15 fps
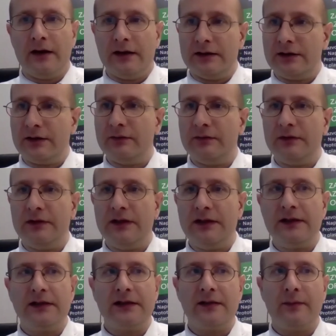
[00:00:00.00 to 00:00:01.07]
So
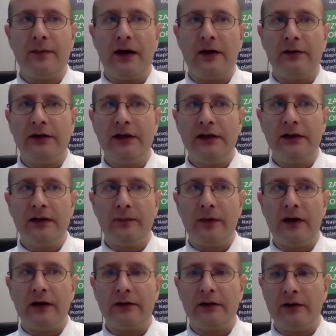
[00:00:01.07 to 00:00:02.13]
this is about it,
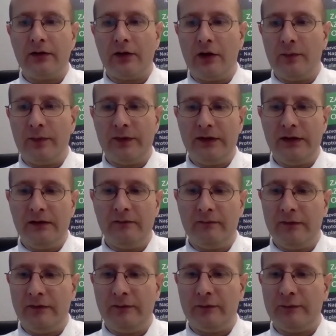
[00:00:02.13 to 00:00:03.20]
about our company.
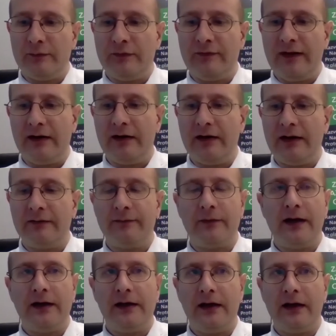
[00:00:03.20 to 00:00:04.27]
We would be very glad for
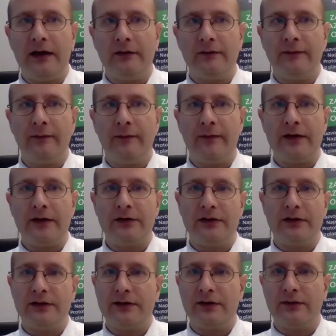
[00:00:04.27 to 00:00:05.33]
any kind of
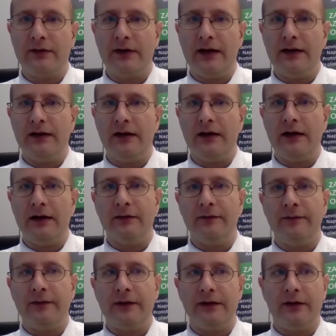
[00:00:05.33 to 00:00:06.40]
questions or any kind of
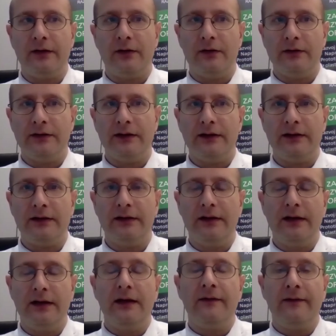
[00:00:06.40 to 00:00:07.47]
further contact.
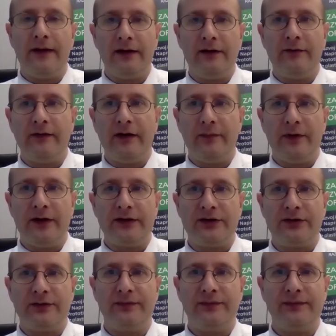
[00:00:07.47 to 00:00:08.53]
Thank you very much.